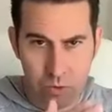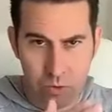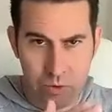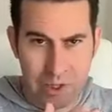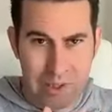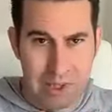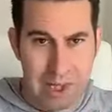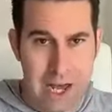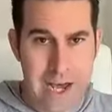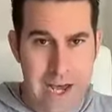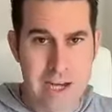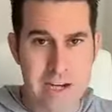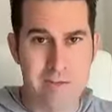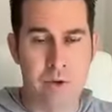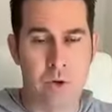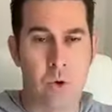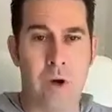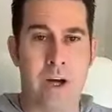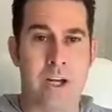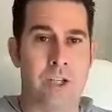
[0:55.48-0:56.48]
the line
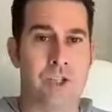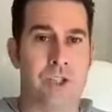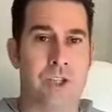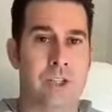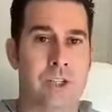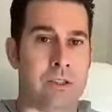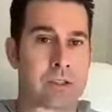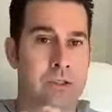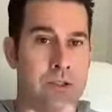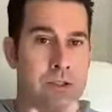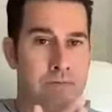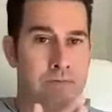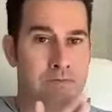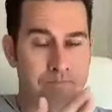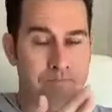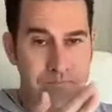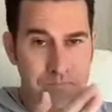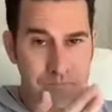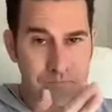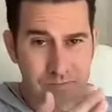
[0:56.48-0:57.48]
of questions,
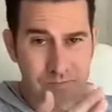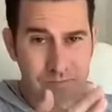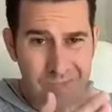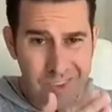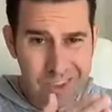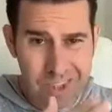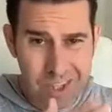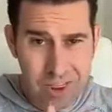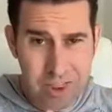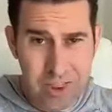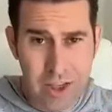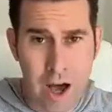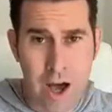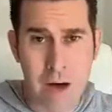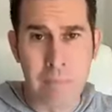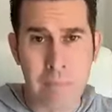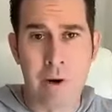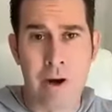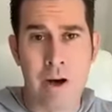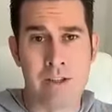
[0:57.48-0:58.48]
the
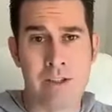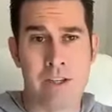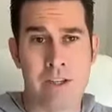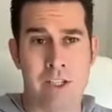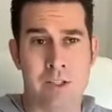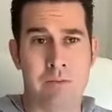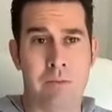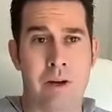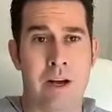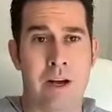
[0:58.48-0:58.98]
thought process